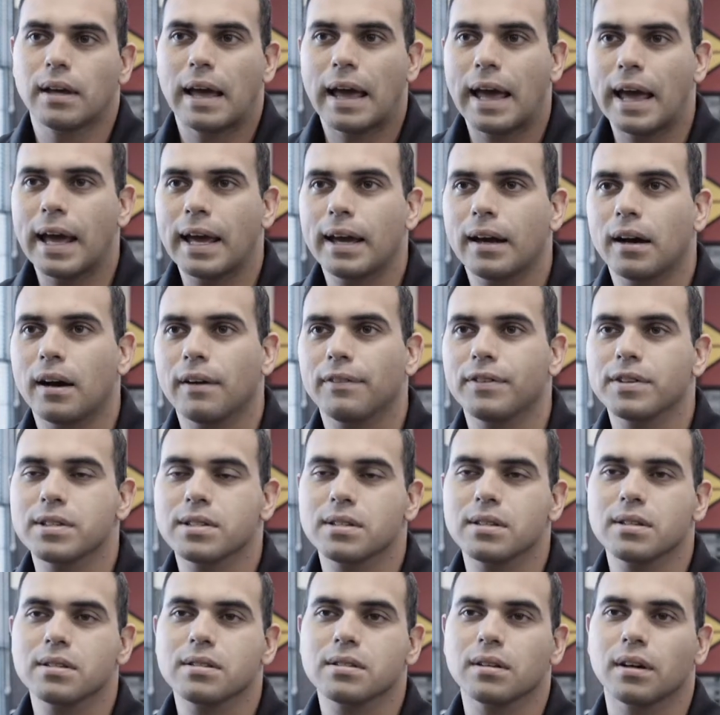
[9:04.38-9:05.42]
A
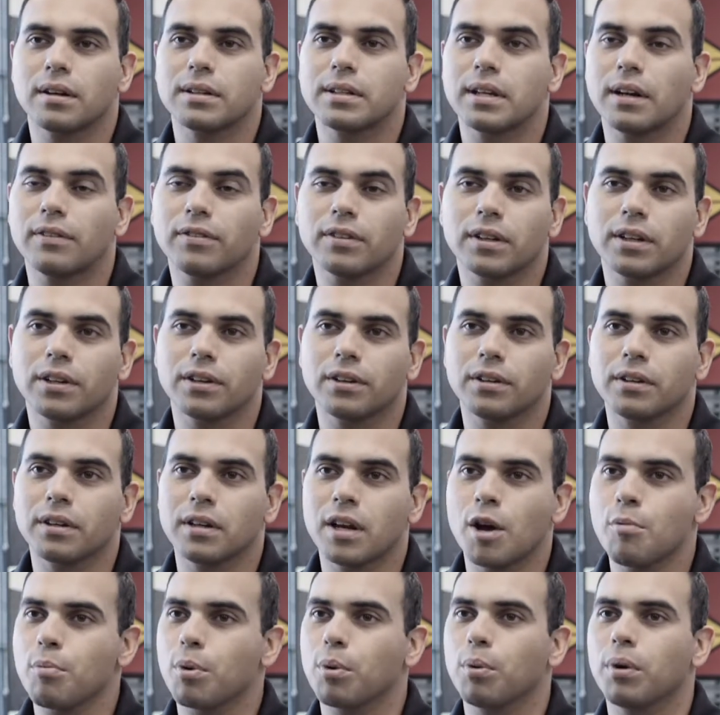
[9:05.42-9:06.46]
offices are definitely your
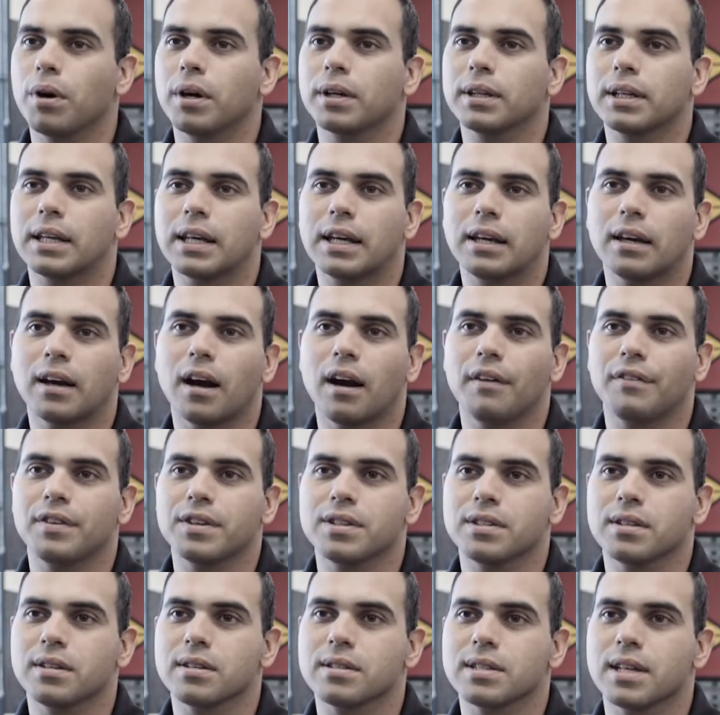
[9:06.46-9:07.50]
#1 key
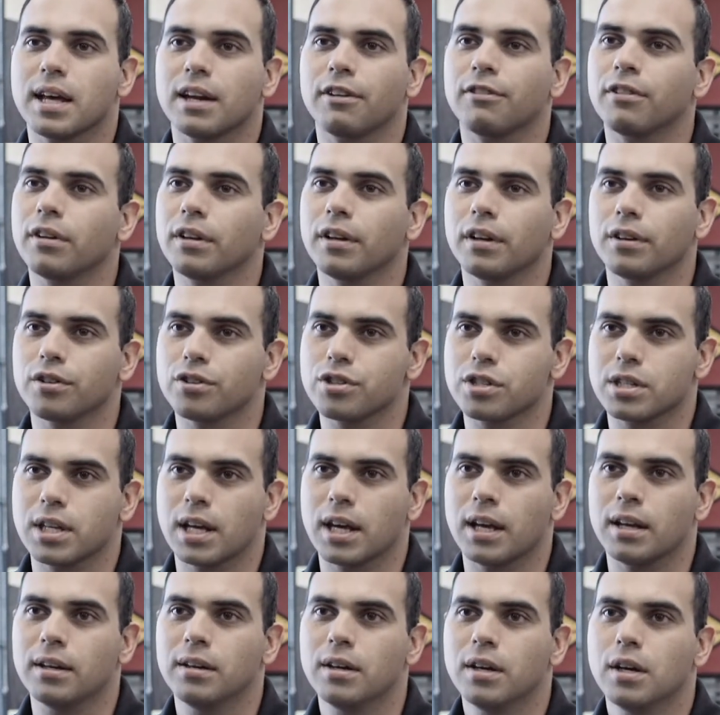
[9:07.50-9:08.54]
offices that really
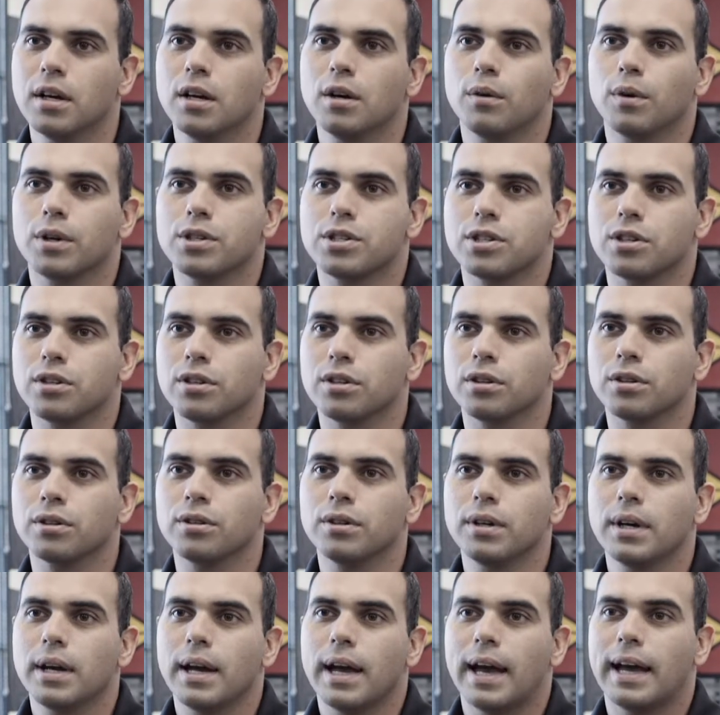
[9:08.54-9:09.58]
understand what you
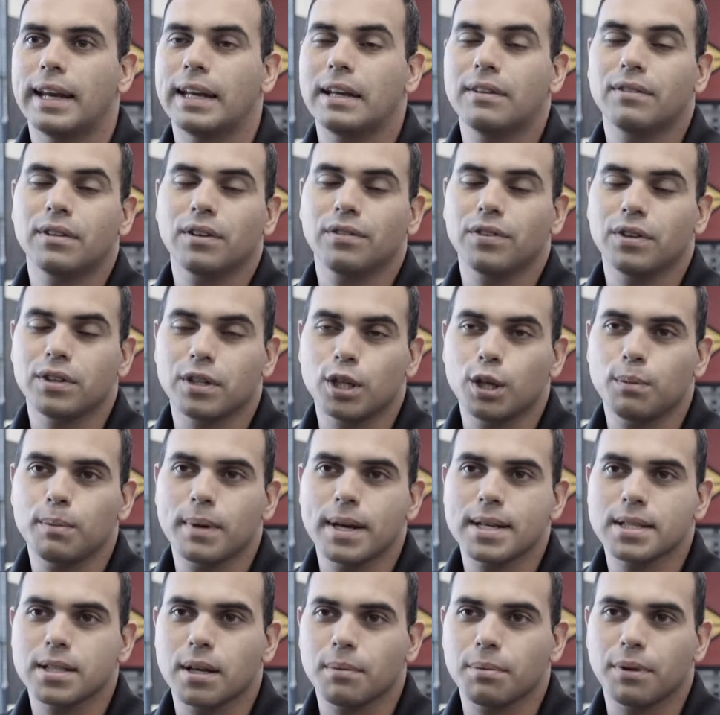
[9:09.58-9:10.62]
do, and even if you did
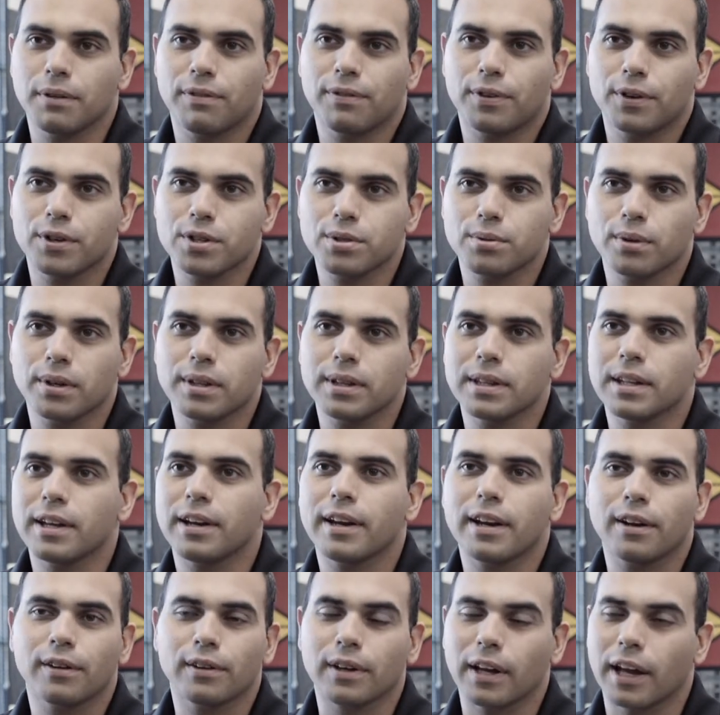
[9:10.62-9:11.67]
mess up the first one,
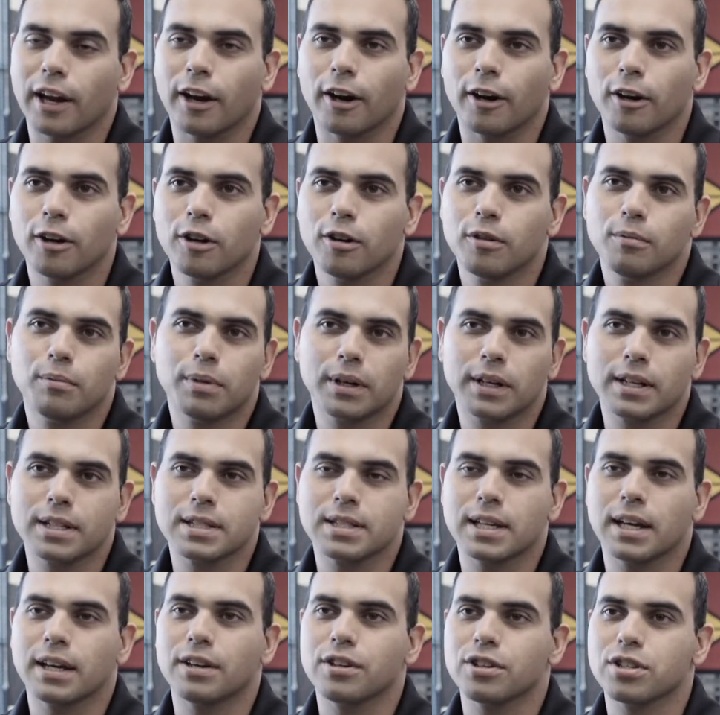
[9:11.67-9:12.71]
they don't care, because
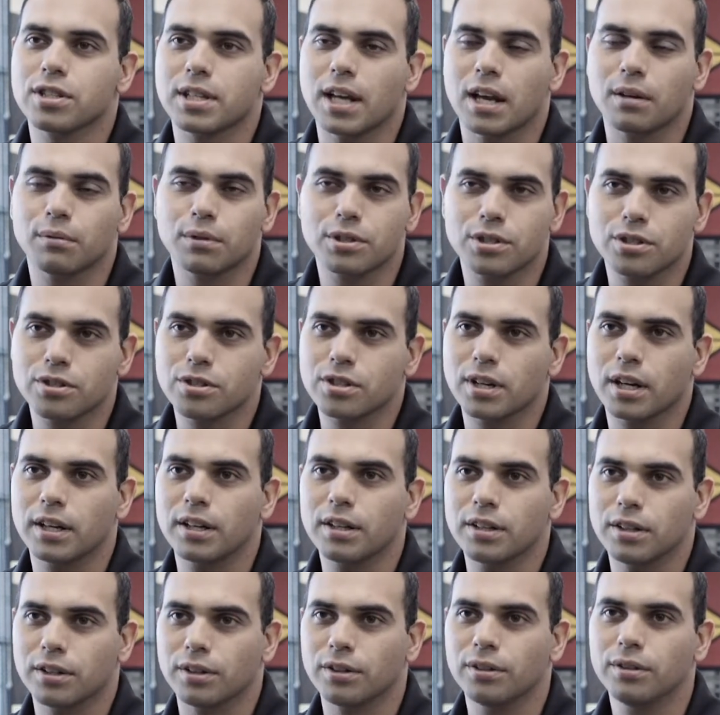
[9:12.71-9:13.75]
they understand what you're trying
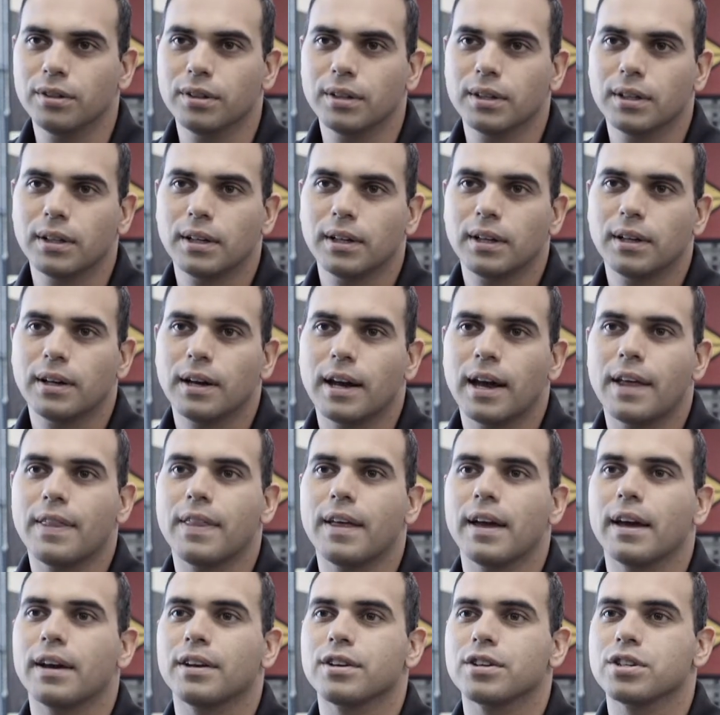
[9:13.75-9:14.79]
to do, and
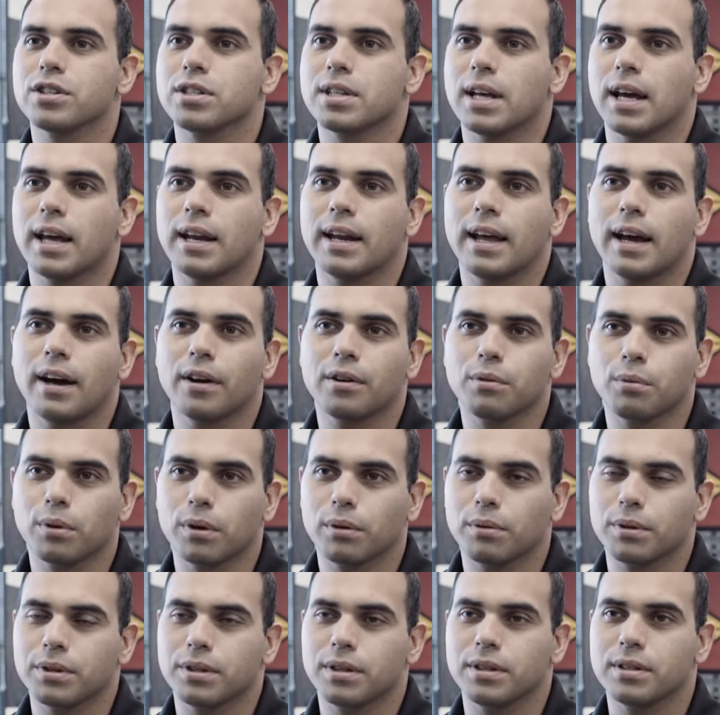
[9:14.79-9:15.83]
they understand how to
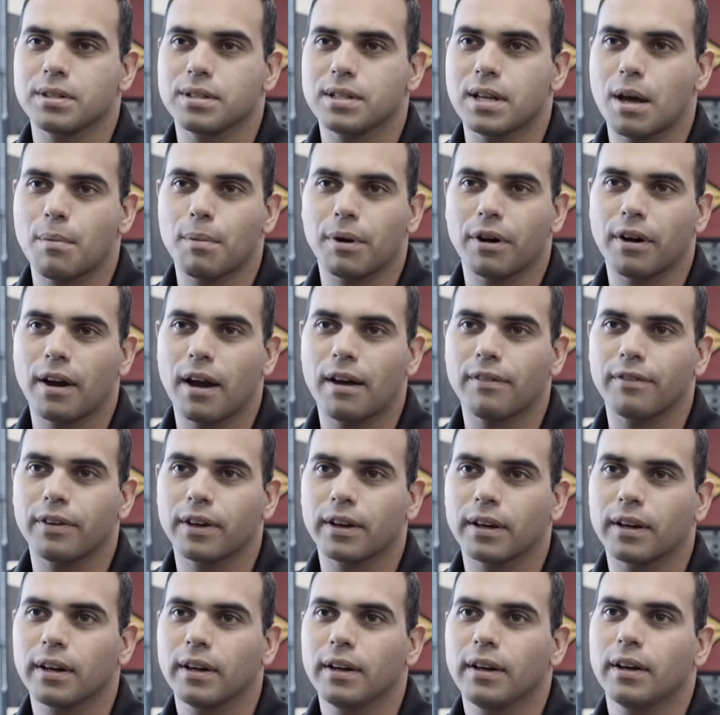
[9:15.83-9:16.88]
work with this demographic